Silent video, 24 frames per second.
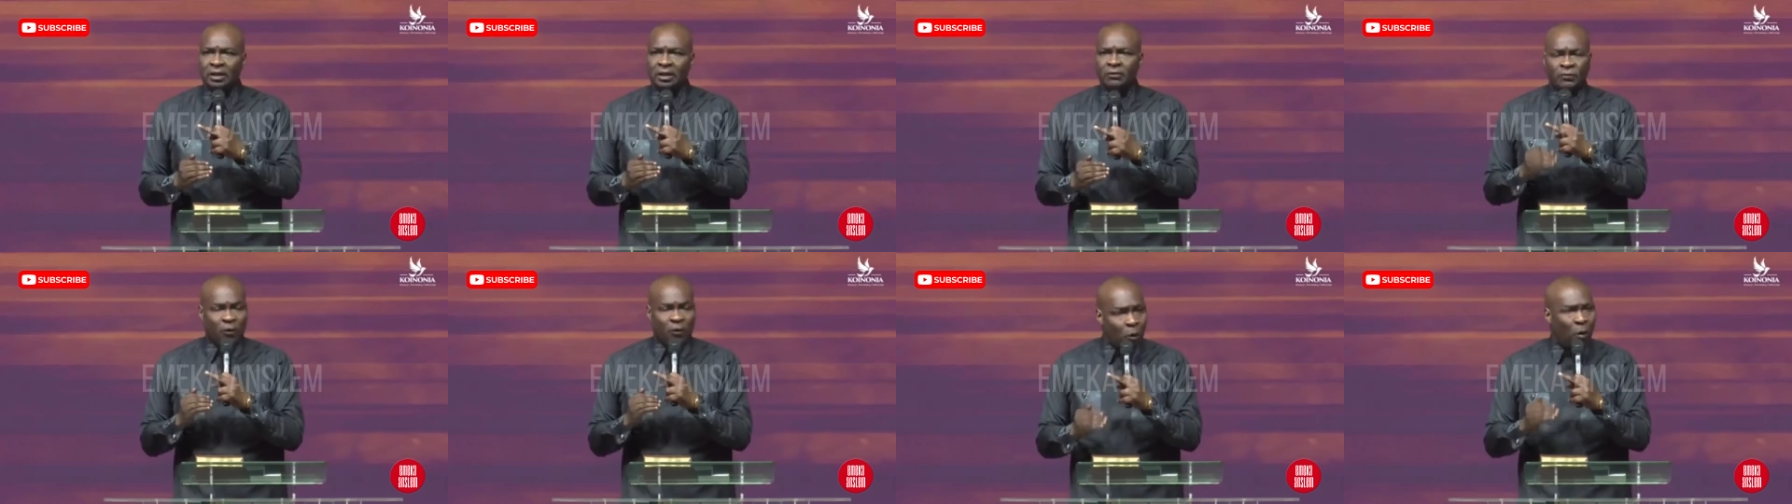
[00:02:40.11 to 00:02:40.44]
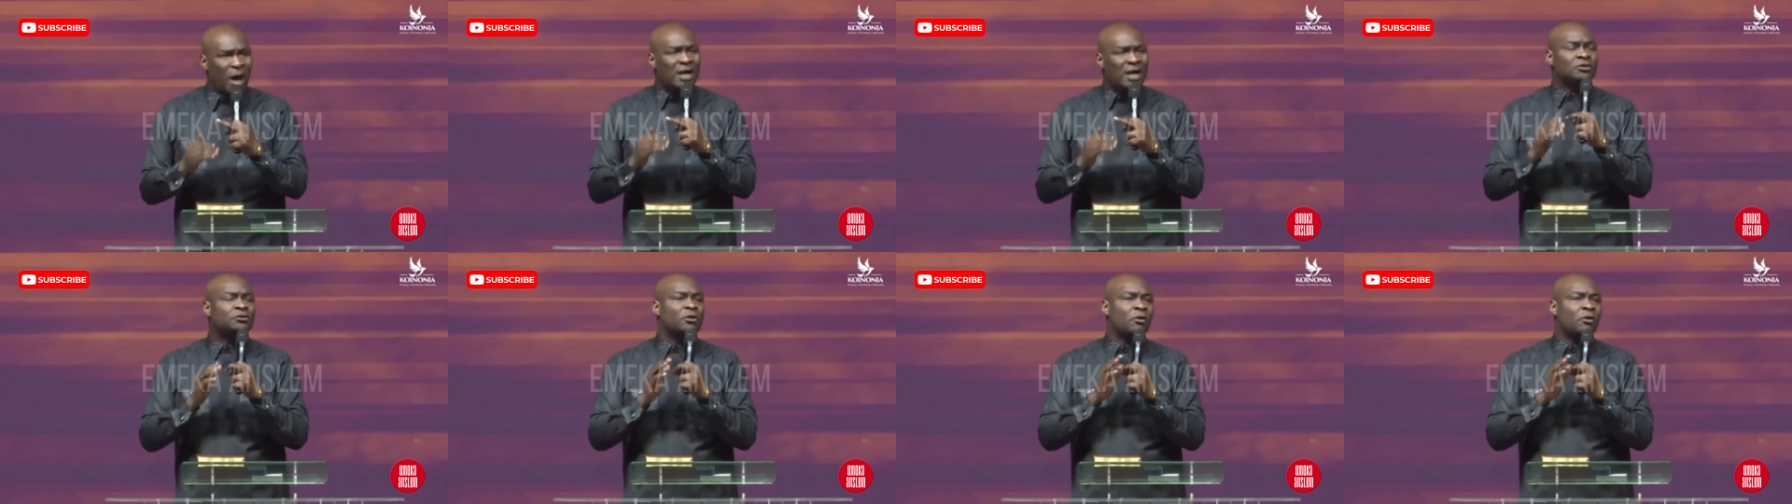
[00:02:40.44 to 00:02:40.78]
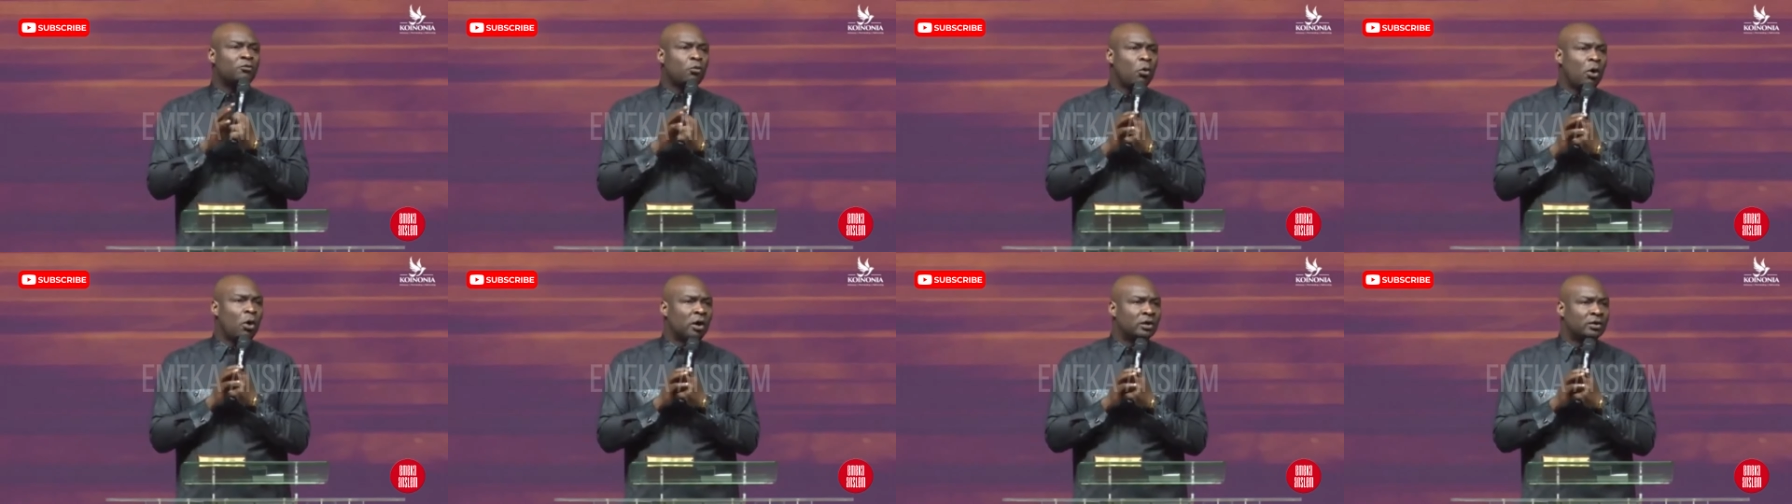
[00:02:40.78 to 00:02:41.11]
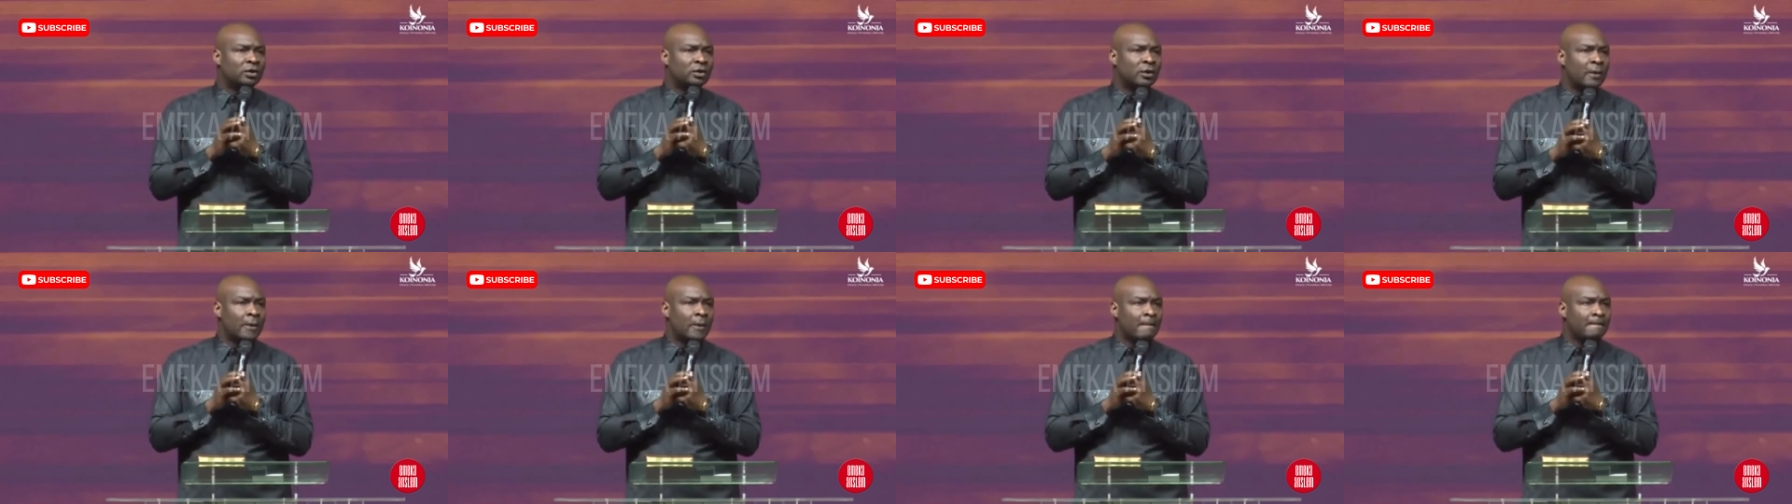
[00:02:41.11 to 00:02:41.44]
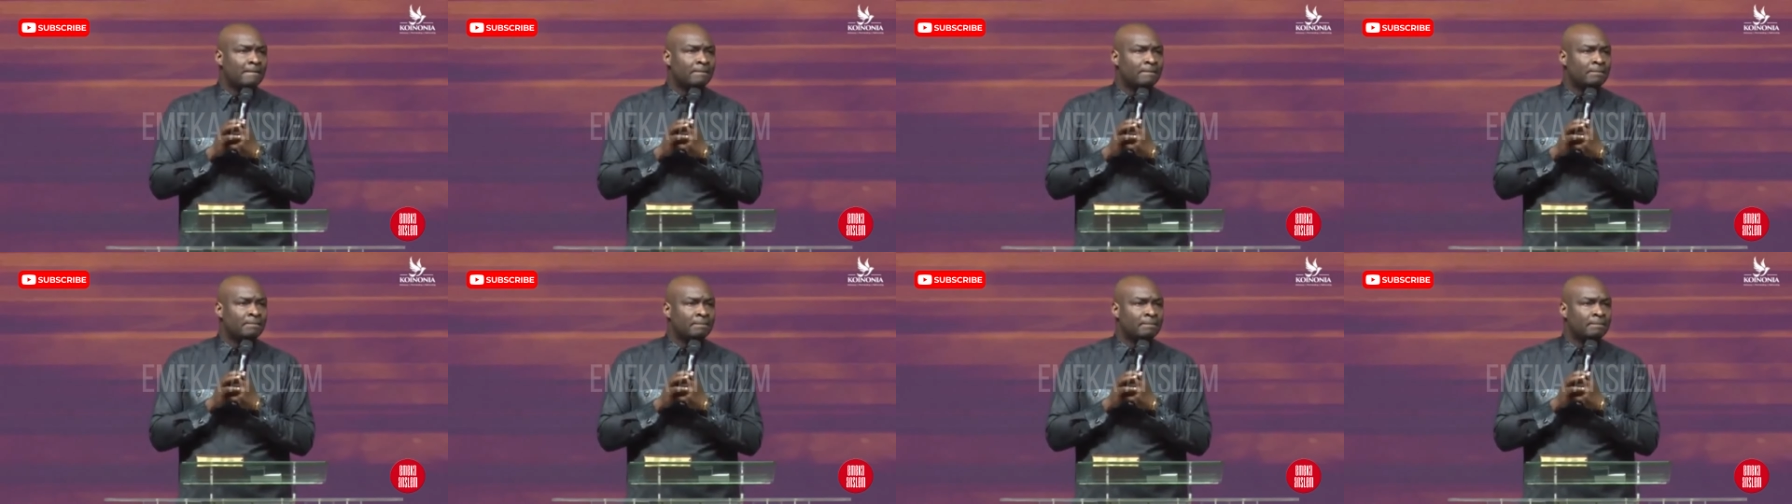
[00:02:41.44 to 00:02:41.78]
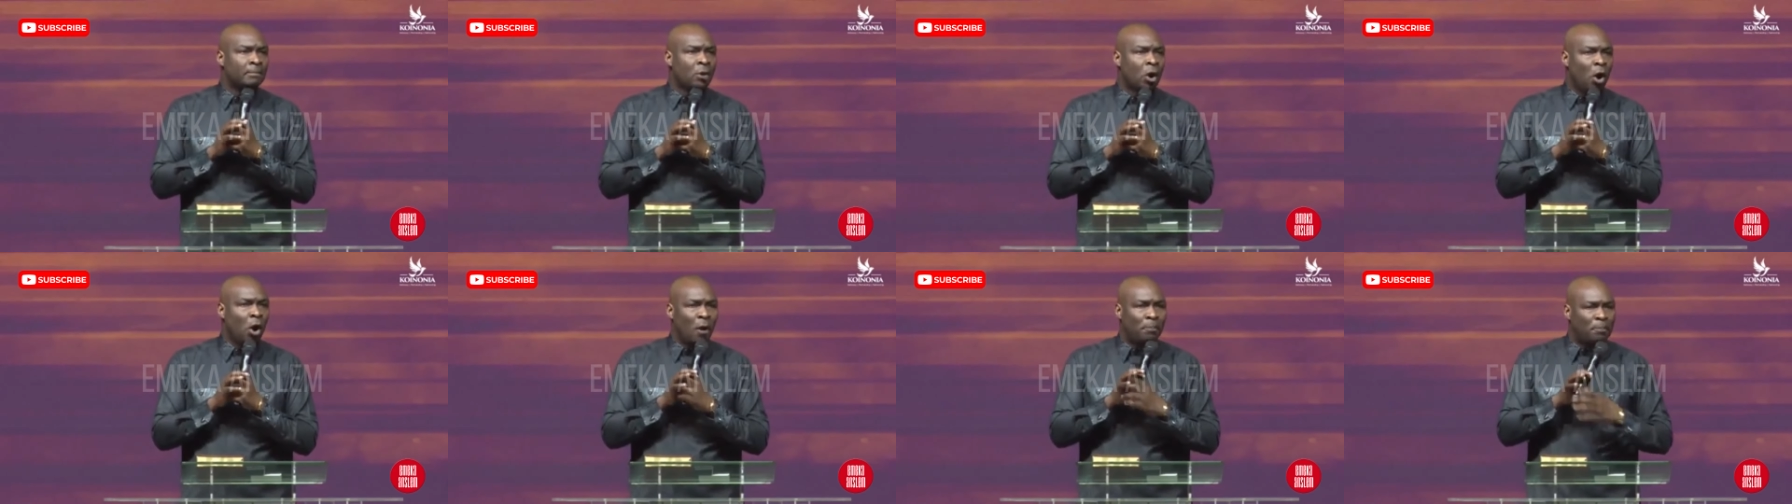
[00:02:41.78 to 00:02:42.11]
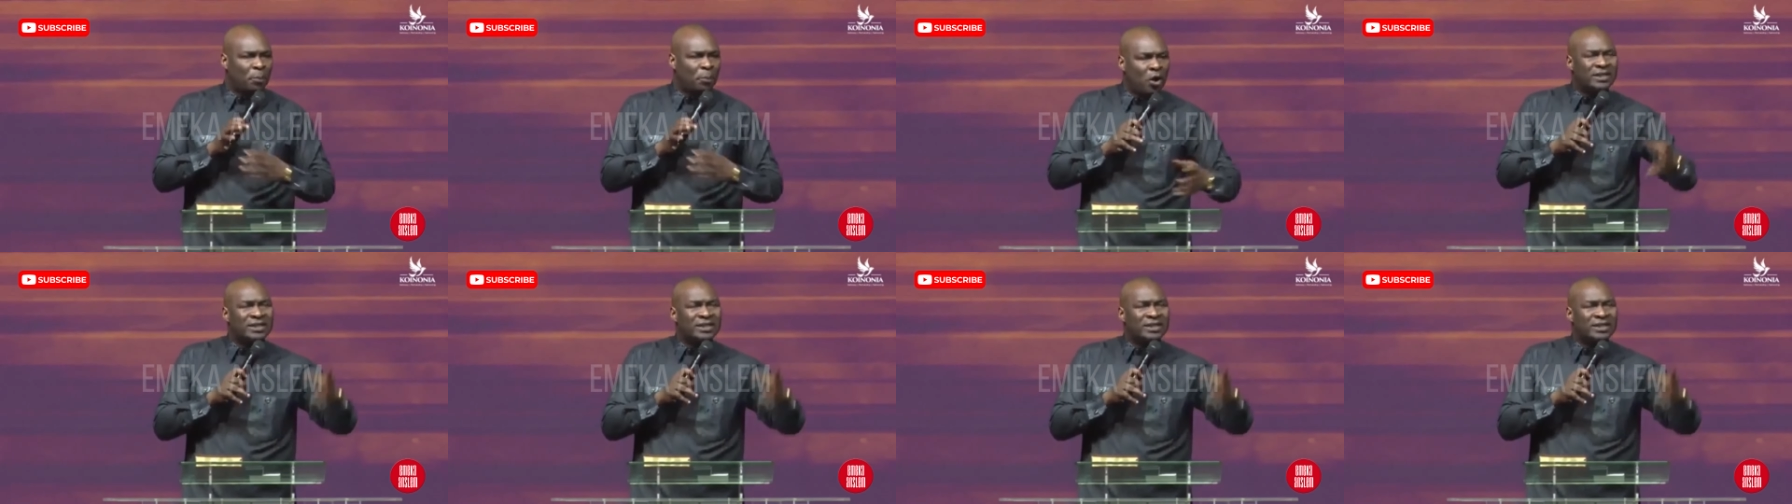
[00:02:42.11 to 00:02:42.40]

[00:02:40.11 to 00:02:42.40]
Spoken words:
for want of word, upon the